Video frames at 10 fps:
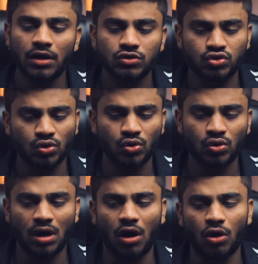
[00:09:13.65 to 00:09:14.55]

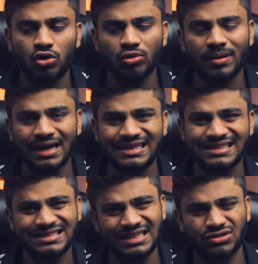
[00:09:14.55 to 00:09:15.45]
So auto
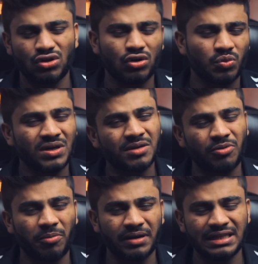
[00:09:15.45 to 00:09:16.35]
brightness does not work
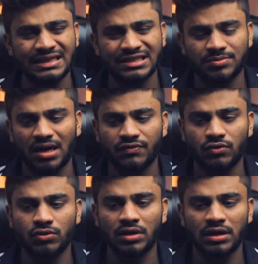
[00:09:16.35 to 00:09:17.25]
properly in this
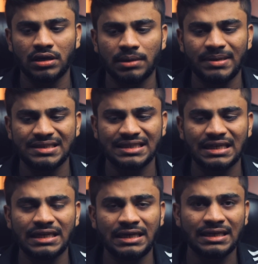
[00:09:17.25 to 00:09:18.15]
smartphone.
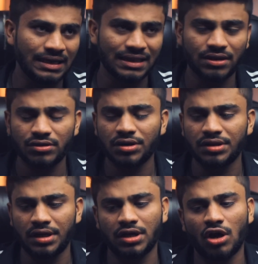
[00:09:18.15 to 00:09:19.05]
Basically, it gathers the
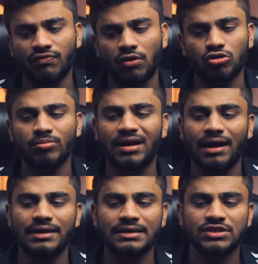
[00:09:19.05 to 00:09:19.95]
data of auto
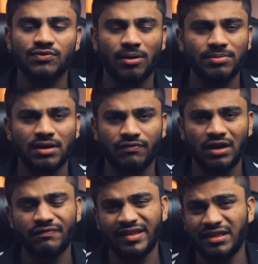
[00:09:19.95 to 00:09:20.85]
brightness from the
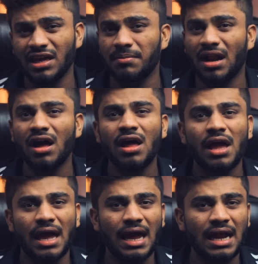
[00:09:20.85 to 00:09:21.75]
front facing camera
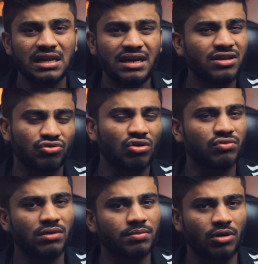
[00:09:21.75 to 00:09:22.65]
and it does not
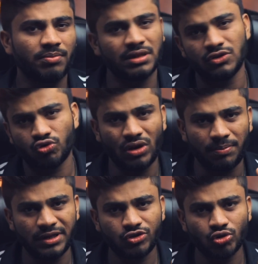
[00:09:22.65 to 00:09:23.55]
work properly. So yeah,
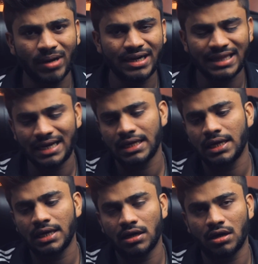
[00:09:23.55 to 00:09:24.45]
please do mind that.
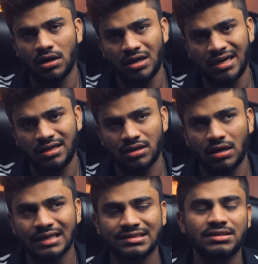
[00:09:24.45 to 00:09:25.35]
It
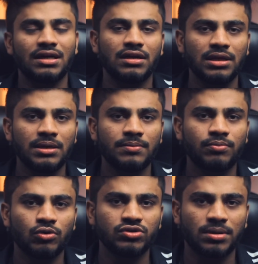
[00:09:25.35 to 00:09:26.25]
accidentally
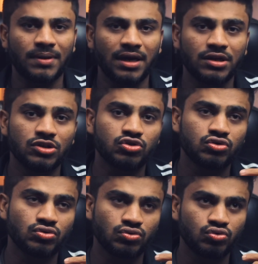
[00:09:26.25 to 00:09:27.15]
pulls the
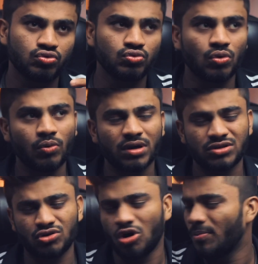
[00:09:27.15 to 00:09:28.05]
brightness to over
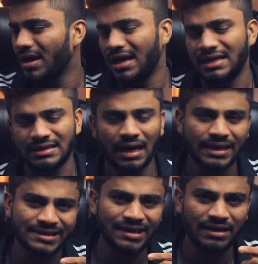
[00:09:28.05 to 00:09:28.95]
the top and
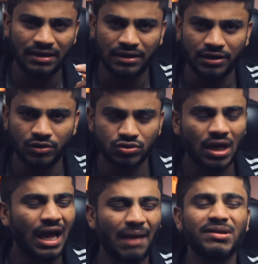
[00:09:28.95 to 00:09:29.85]
accidentally reduce,
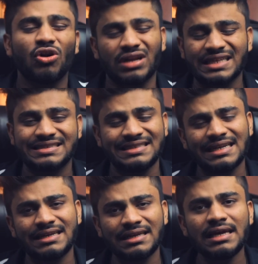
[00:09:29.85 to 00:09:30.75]
I mean not
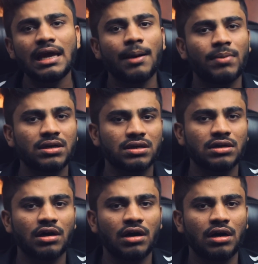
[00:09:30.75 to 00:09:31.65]
accidentally,
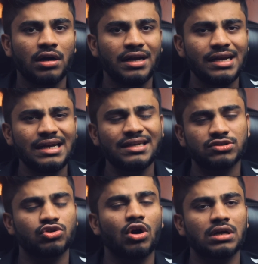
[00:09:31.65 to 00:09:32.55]
but it
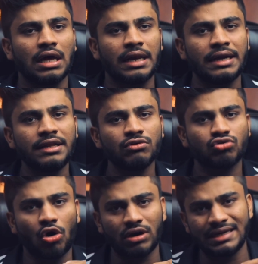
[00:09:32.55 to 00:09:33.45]
does not
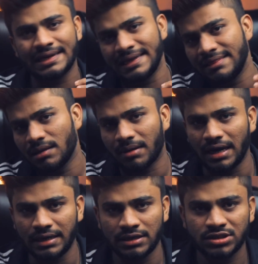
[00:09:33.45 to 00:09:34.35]
reduce or increase the
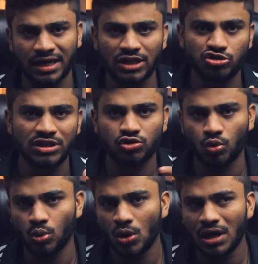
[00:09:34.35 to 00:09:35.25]
brightness gradually.
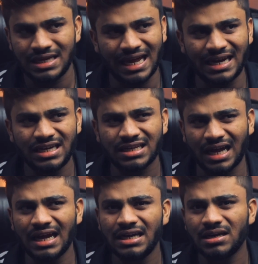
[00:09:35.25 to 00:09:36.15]
So yeah, it
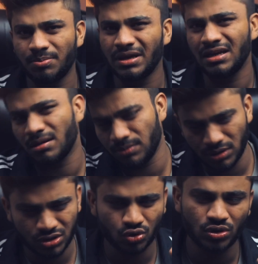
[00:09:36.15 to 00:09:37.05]
kind of pain in a
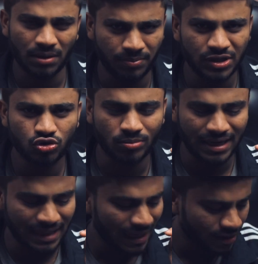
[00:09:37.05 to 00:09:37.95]
butt. So yeah, please do
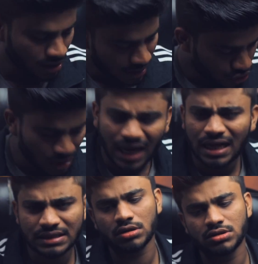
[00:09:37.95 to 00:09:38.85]
mind that. So
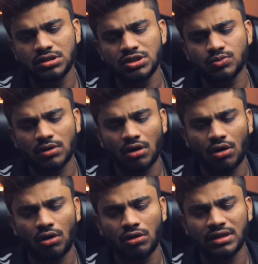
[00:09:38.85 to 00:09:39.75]
yeah, these were
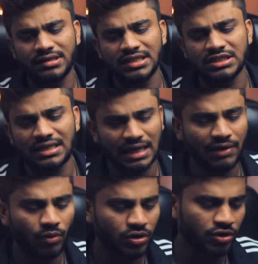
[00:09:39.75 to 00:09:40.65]
all the things that
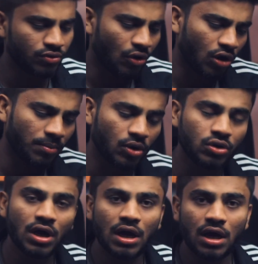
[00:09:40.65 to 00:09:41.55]
I wanted to talk
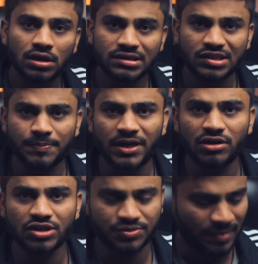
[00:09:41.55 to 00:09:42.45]
about this
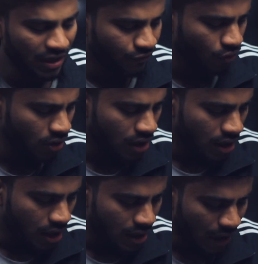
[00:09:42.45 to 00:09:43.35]
particular smartphone.
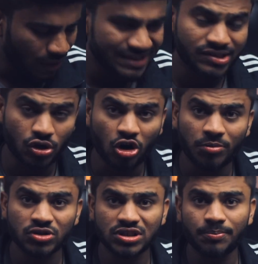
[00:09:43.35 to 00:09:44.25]
Now let's talk
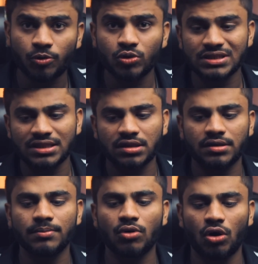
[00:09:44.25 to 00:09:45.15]
about some pros and
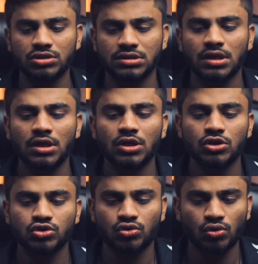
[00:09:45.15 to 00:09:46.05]
some cons.
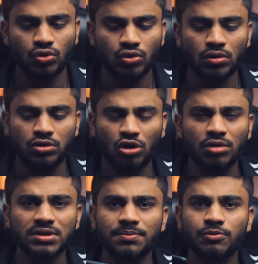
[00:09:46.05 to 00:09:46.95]
So talking
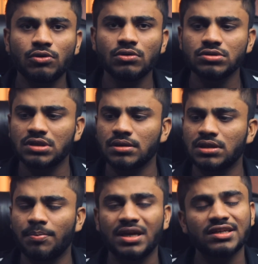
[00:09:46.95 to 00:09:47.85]
about the pros,
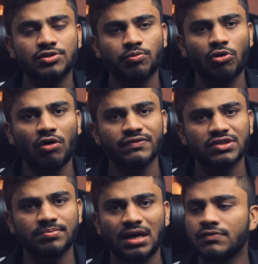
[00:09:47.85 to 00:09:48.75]
the biggest pro of
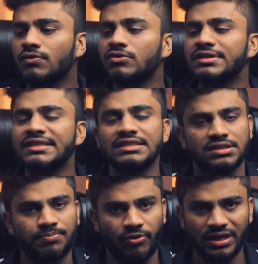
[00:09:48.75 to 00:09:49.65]
this smartphone
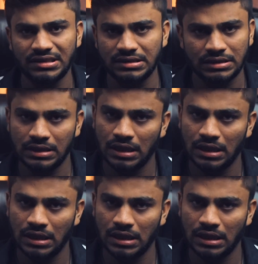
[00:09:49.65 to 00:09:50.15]
is price.